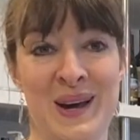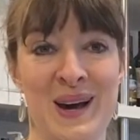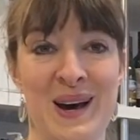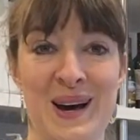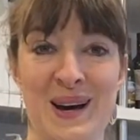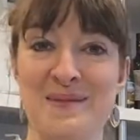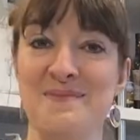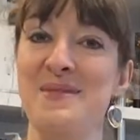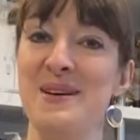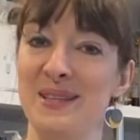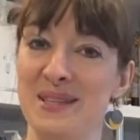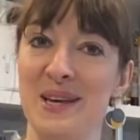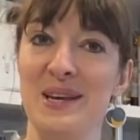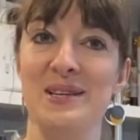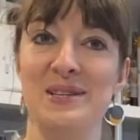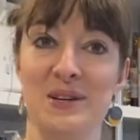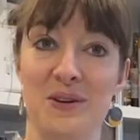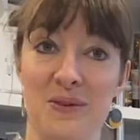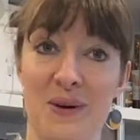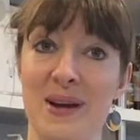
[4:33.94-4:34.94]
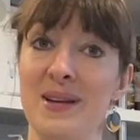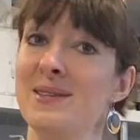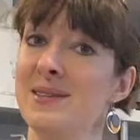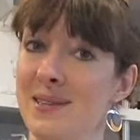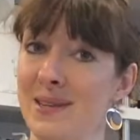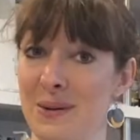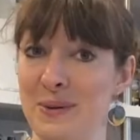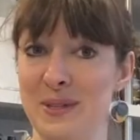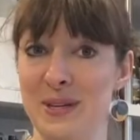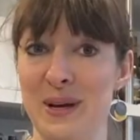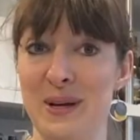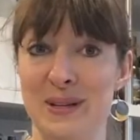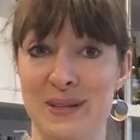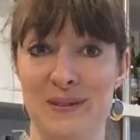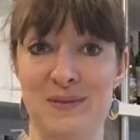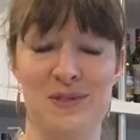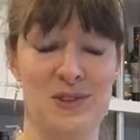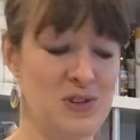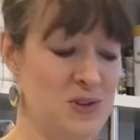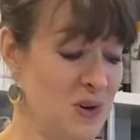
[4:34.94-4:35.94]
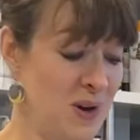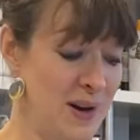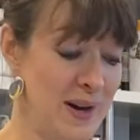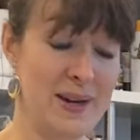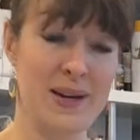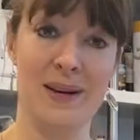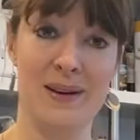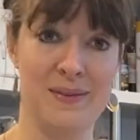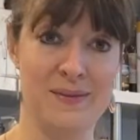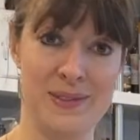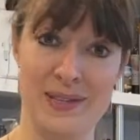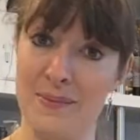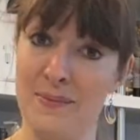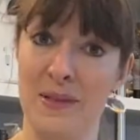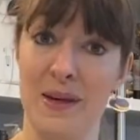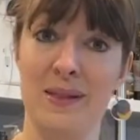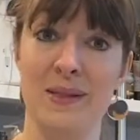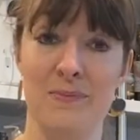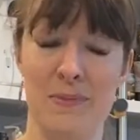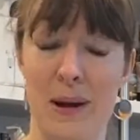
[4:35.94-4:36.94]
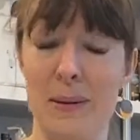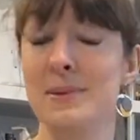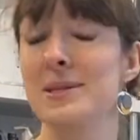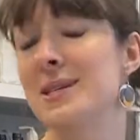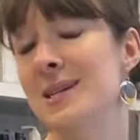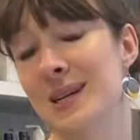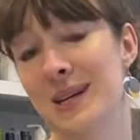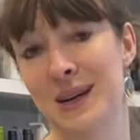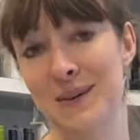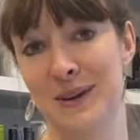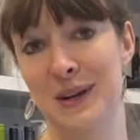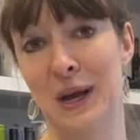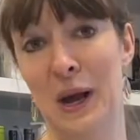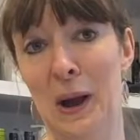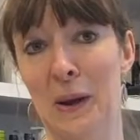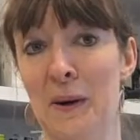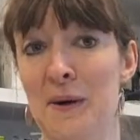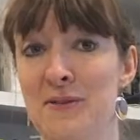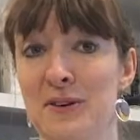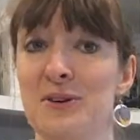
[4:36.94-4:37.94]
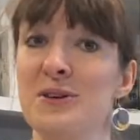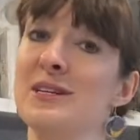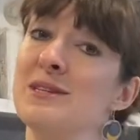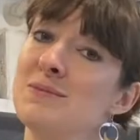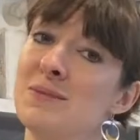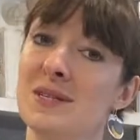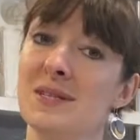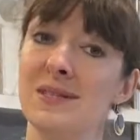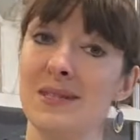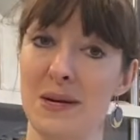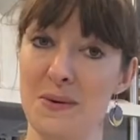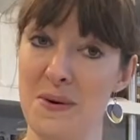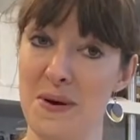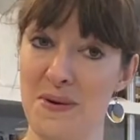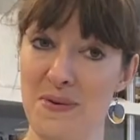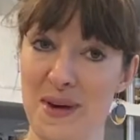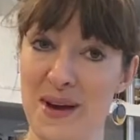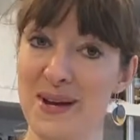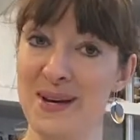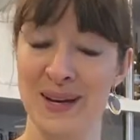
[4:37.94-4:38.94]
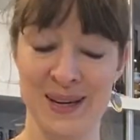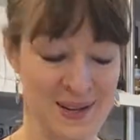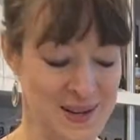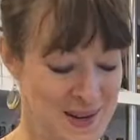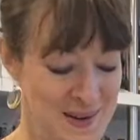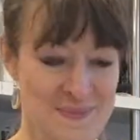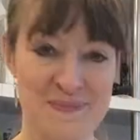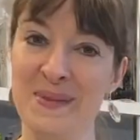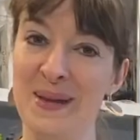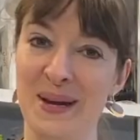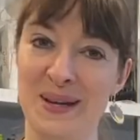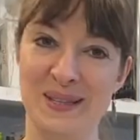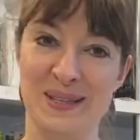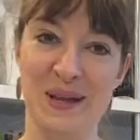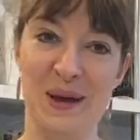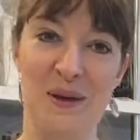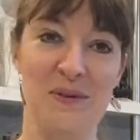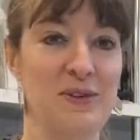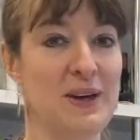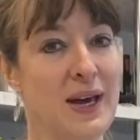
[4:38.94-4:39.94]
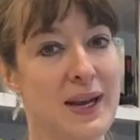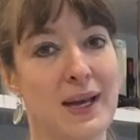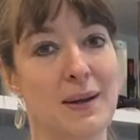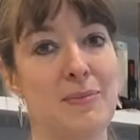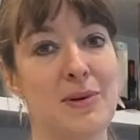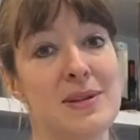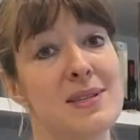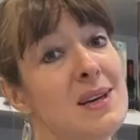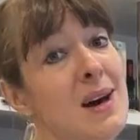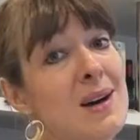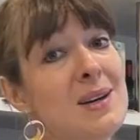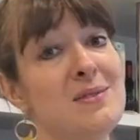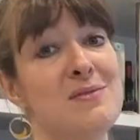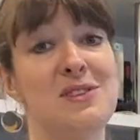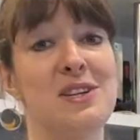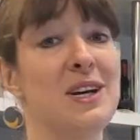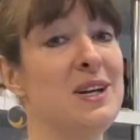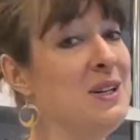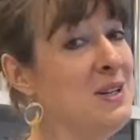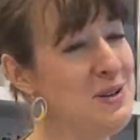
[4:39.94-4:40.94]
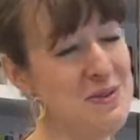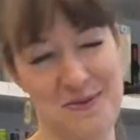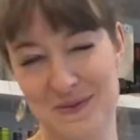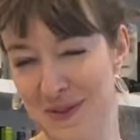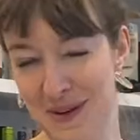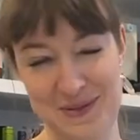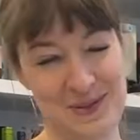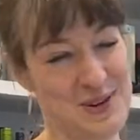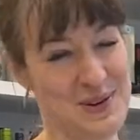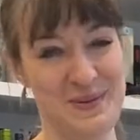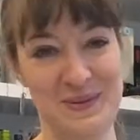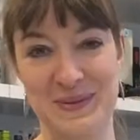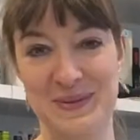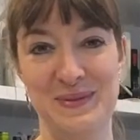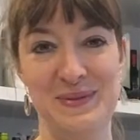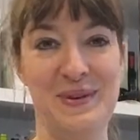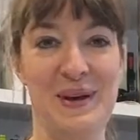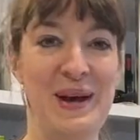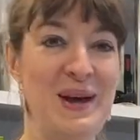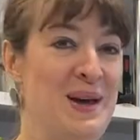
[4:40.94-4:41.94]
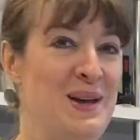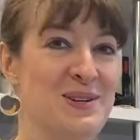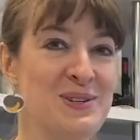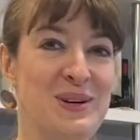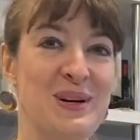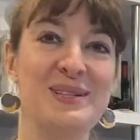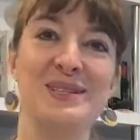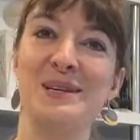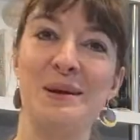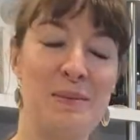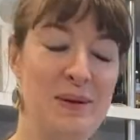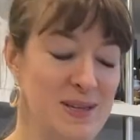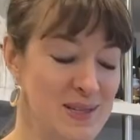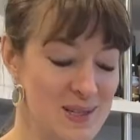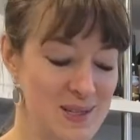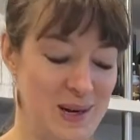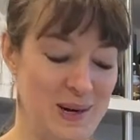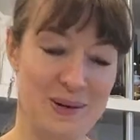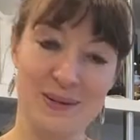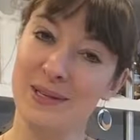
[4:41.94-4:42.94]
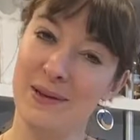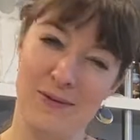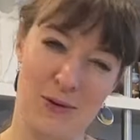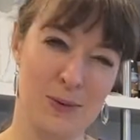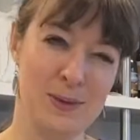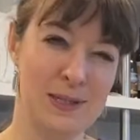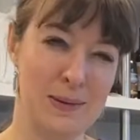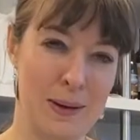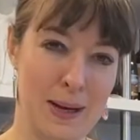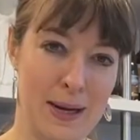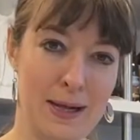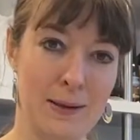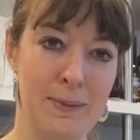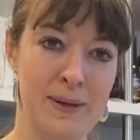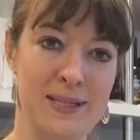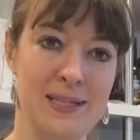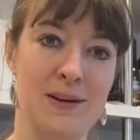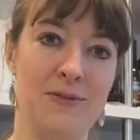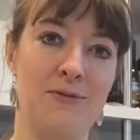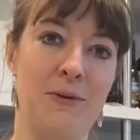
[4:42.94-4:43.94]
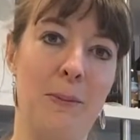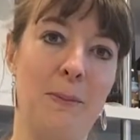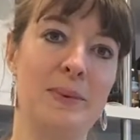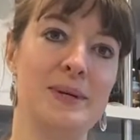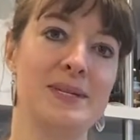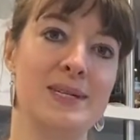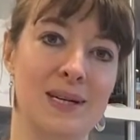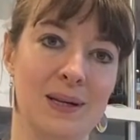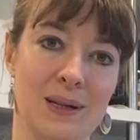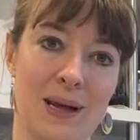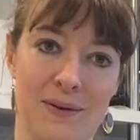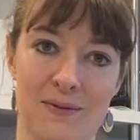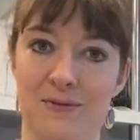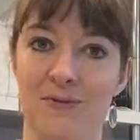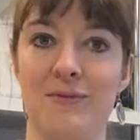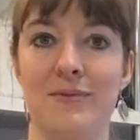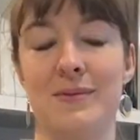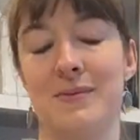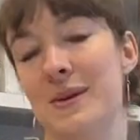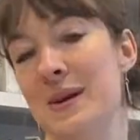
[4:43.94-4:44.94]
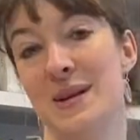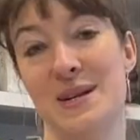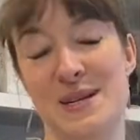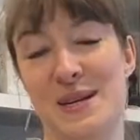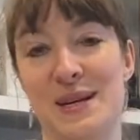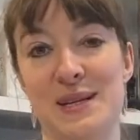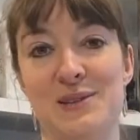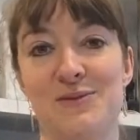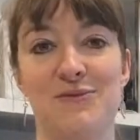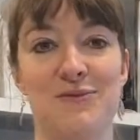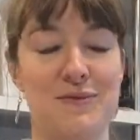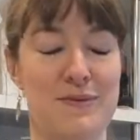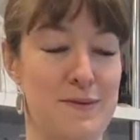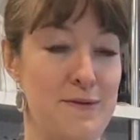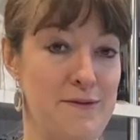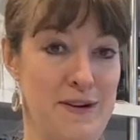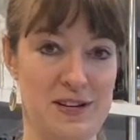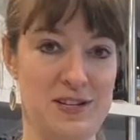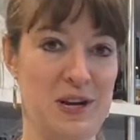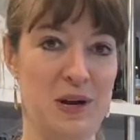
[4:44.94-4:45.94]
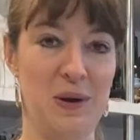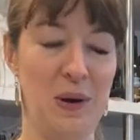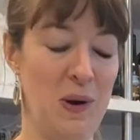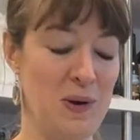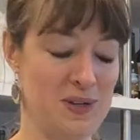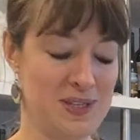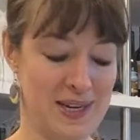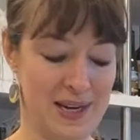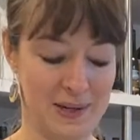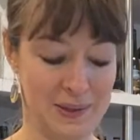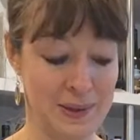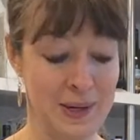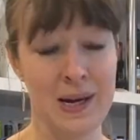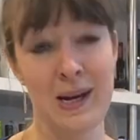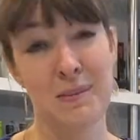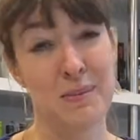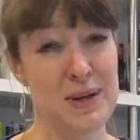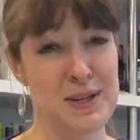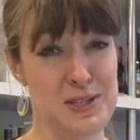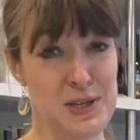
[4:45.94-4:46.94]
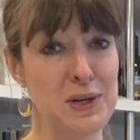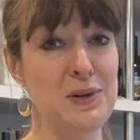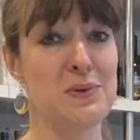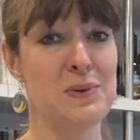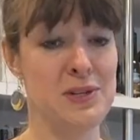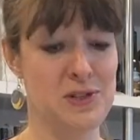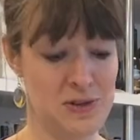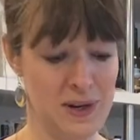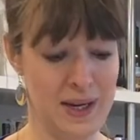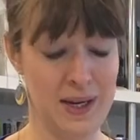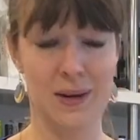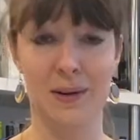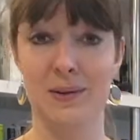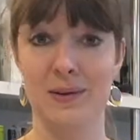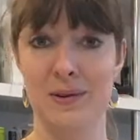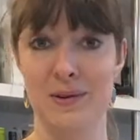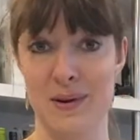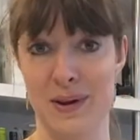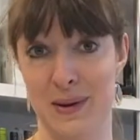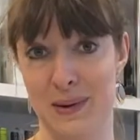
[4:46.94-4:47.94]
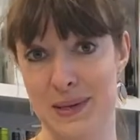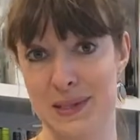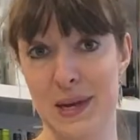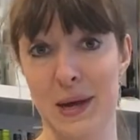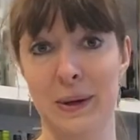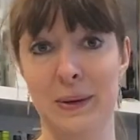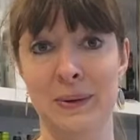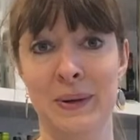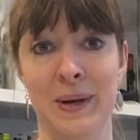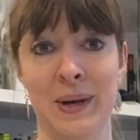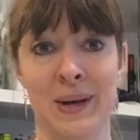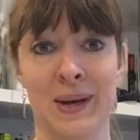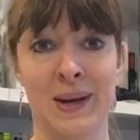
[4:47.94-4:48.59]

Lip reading: Is a great alternative to try, and something perhaps to give it a go over Christmas, see what you think. Let us know if you're getting a bit tired of gin and we've tried so many styles. So if you want something a little bit different but still a nice refreshing cocktail, plus you can always drink it on its own.